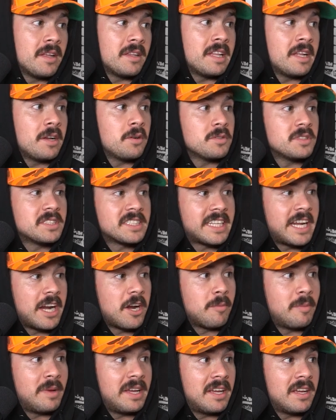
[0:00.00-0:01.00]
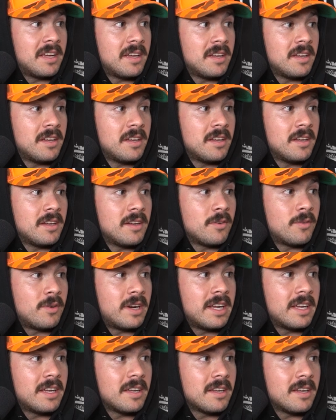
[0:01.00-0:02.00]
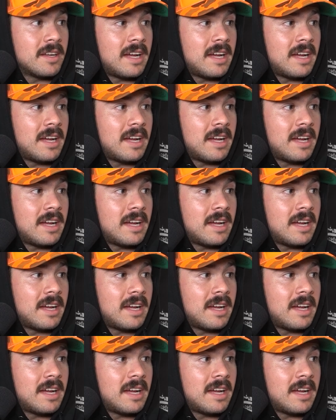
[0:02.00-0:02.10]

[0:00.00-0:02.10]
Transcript: They don't scare me, right?